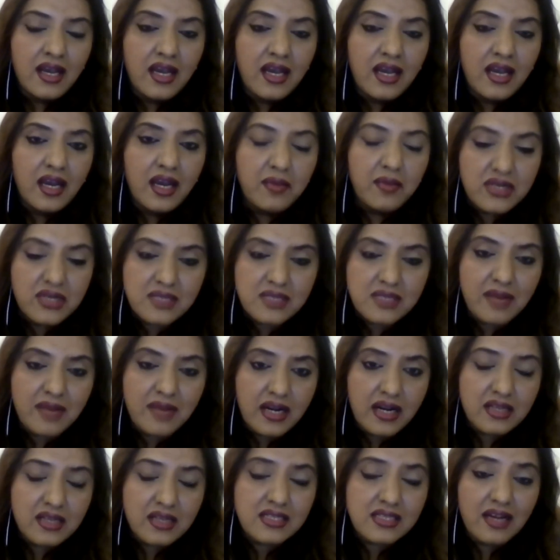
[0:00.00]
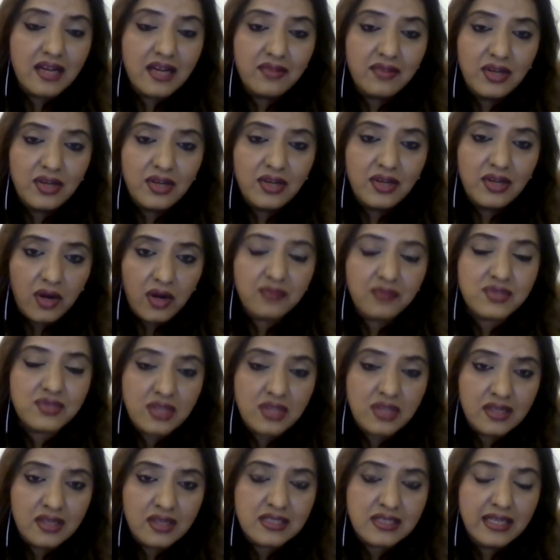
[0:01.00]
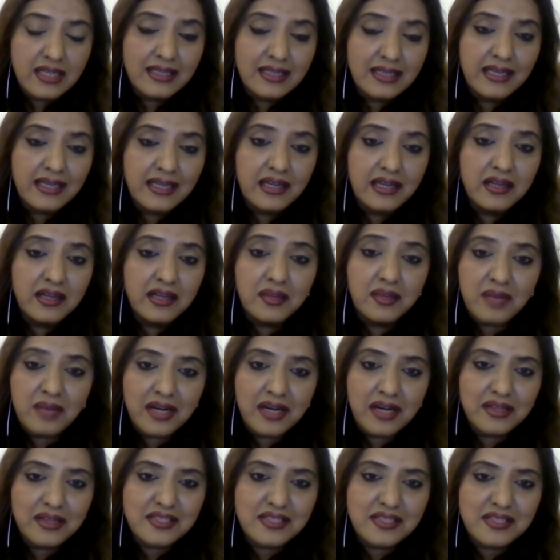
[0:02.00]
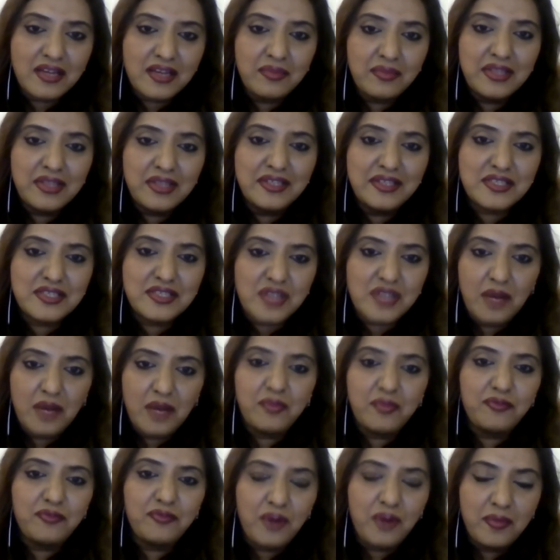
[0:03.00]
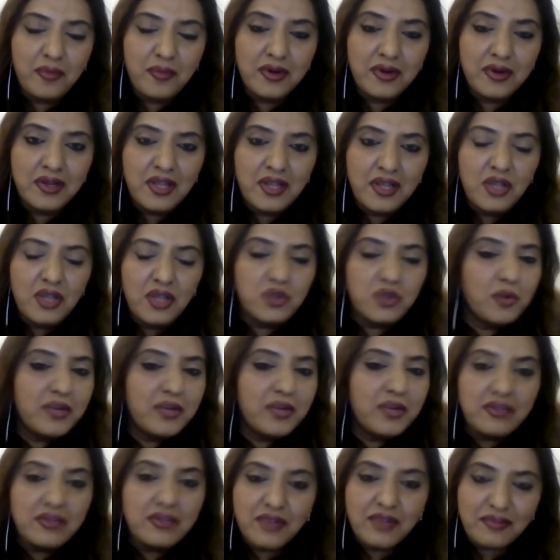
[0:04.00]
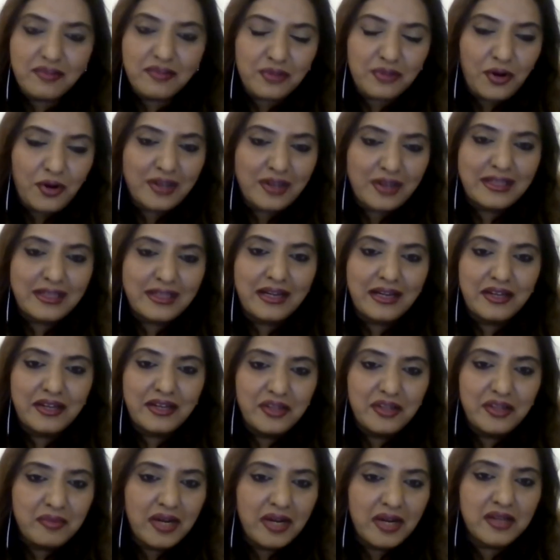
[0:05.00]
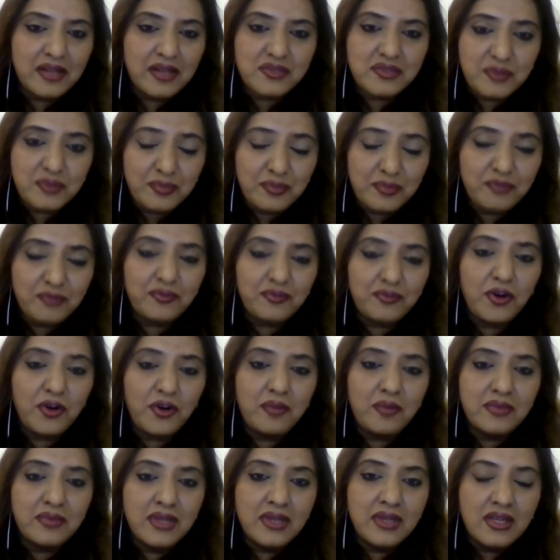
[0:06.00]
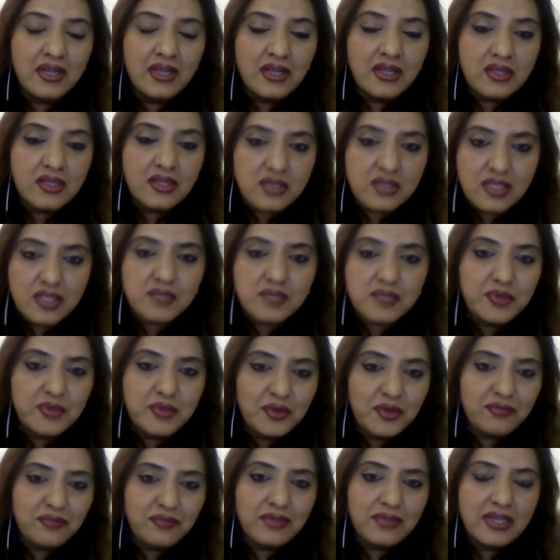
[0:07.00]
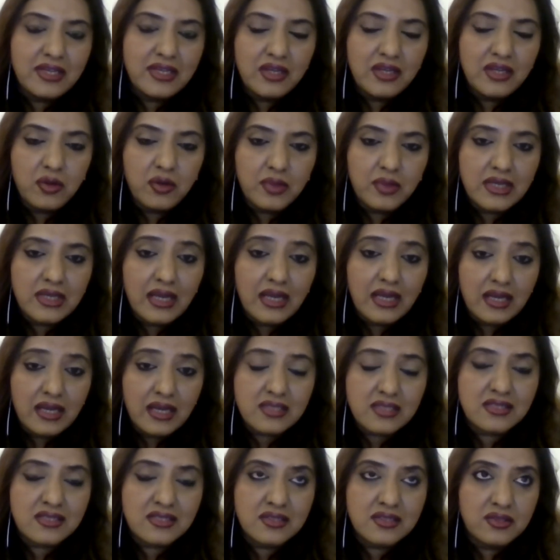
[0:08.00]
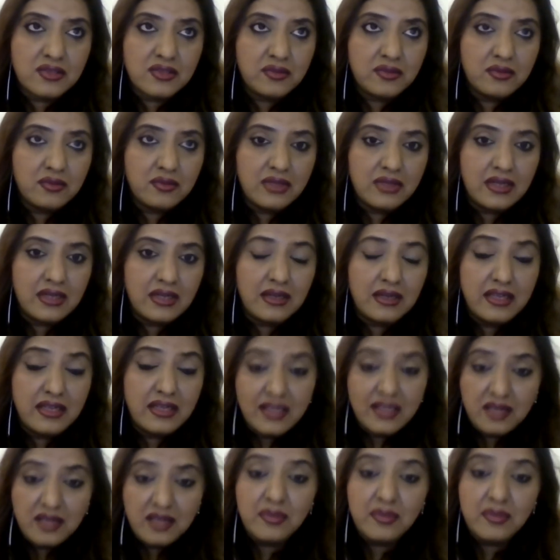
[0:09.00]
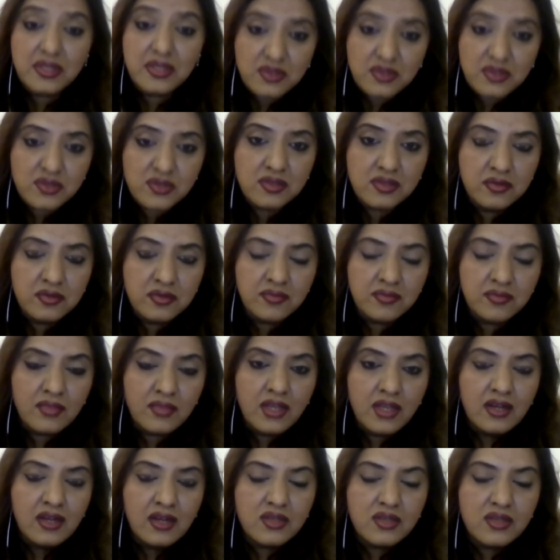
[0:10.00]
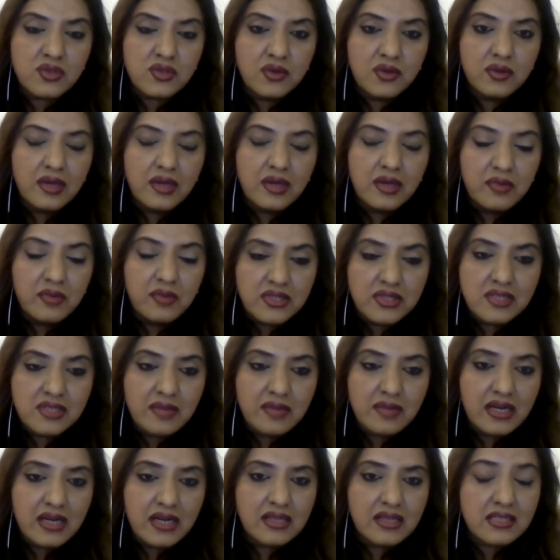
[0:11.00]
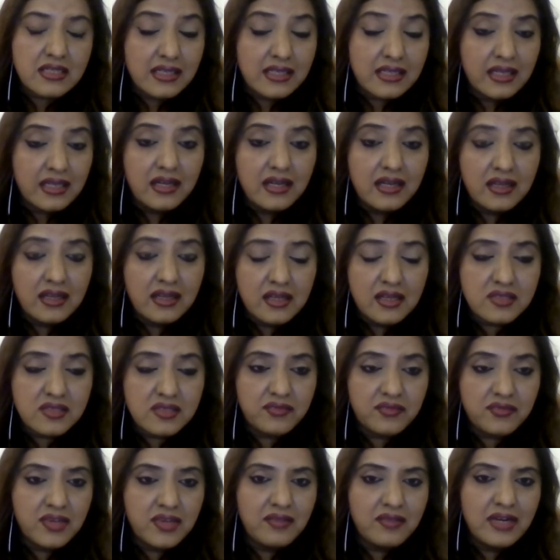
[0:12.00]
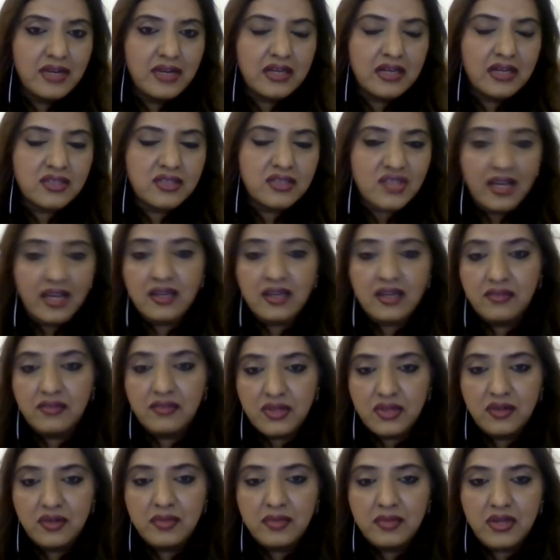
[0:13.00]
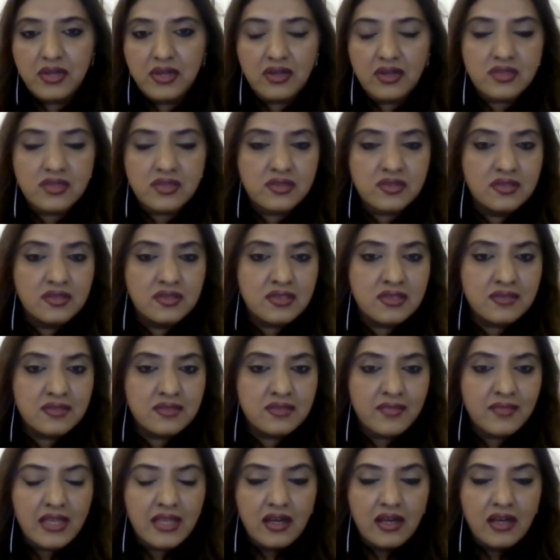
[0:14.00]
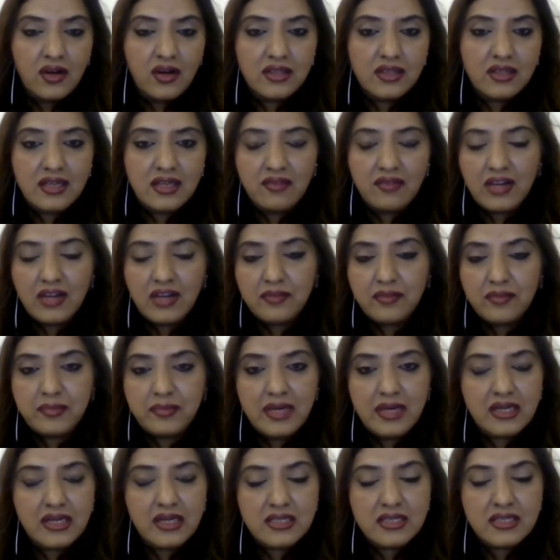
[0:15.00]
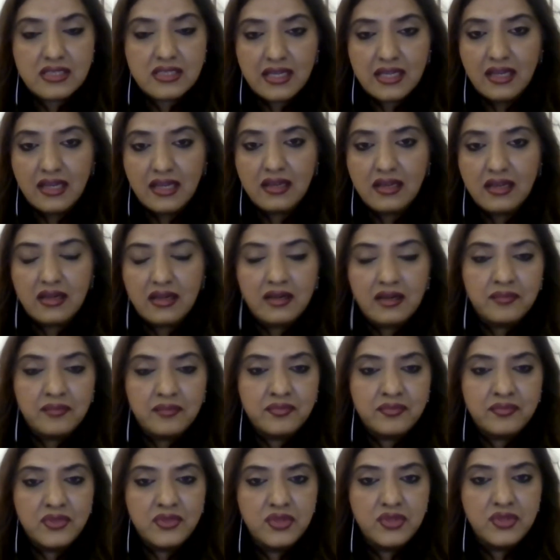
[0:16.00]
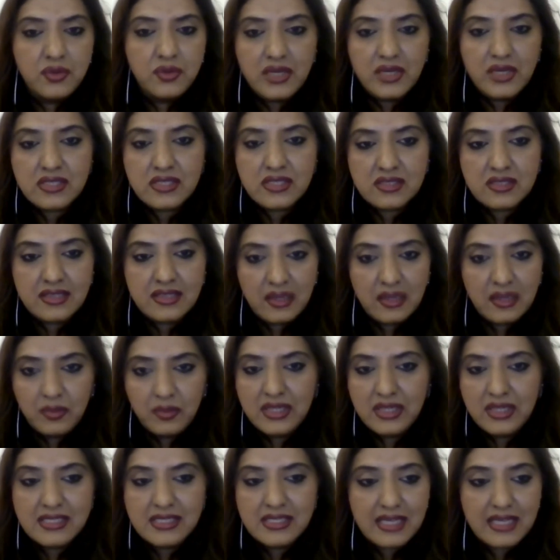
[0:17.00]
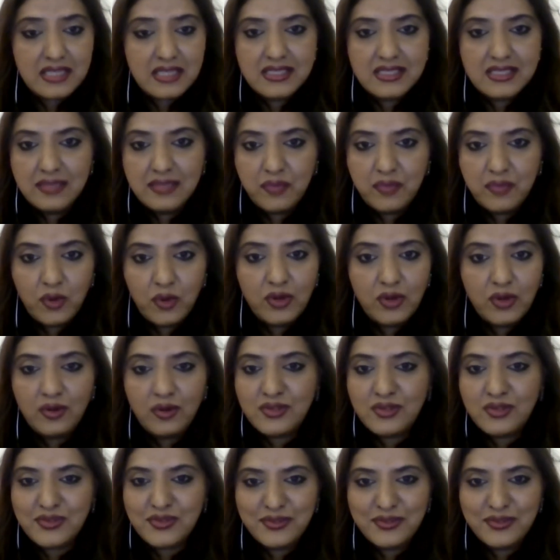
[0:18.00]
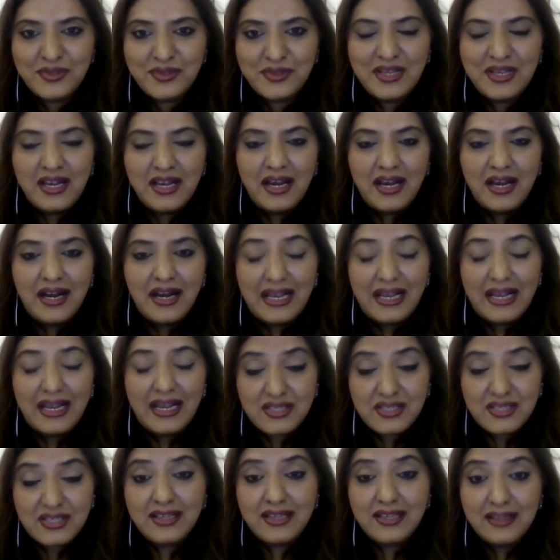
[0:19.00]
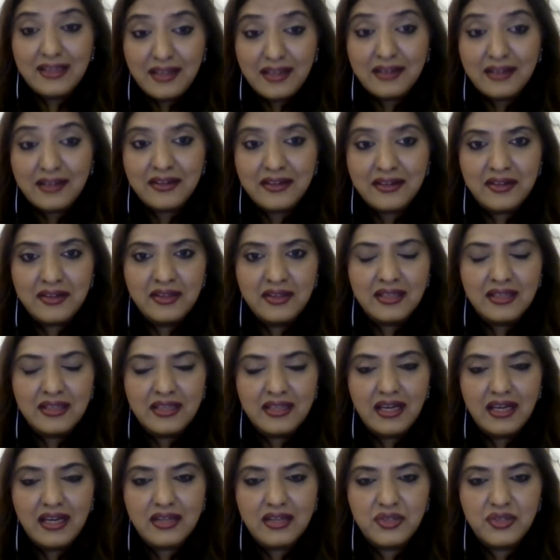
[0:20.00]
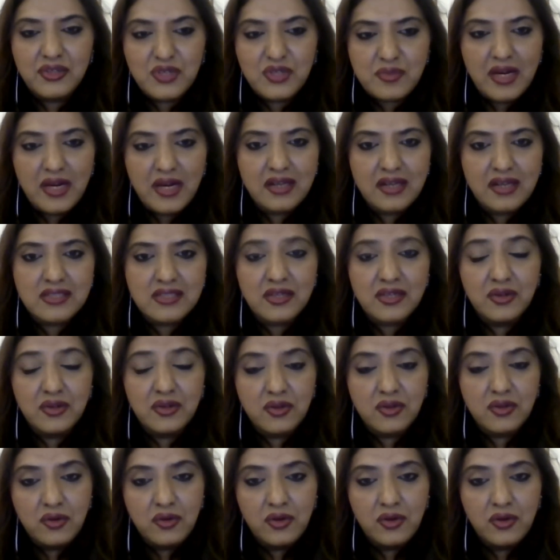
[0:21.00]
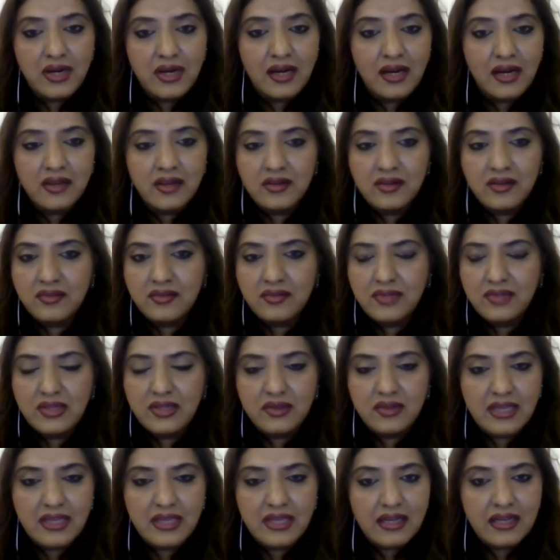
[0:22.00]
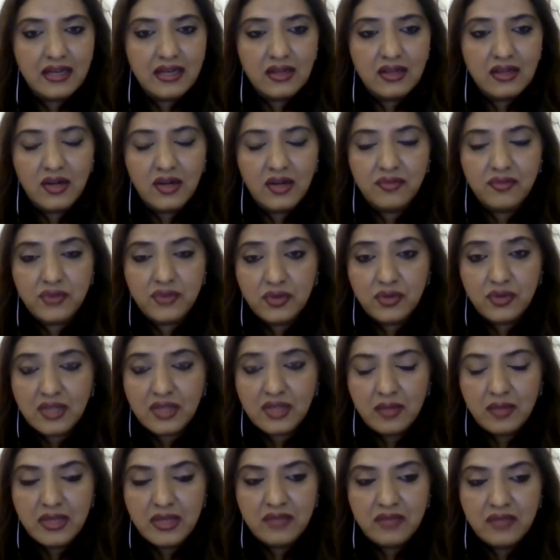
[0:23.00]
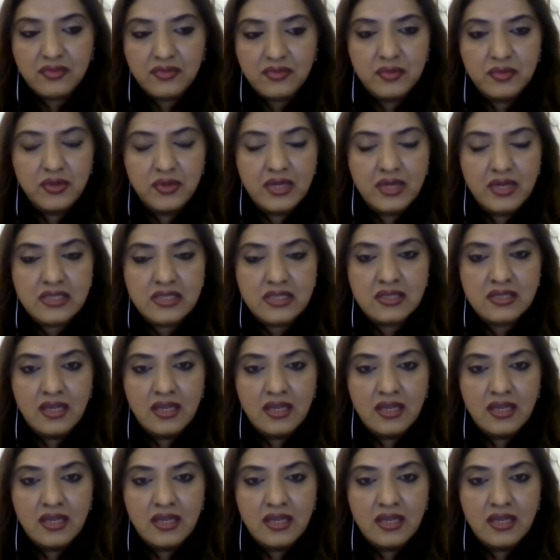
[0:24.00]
Emerging markets have a lot of stars. I think Indian markets have been the star performer. Nobody would have thought that Indian markets would perform this beautifully over the last 18 months or so. So emerging markets, I think India is a favorite. China, we're going to be cautious. On the developed markets, again, US equities, as the poll also actually cleared that US markets are going to go higher. We're looking at a lot of growth coming in from US.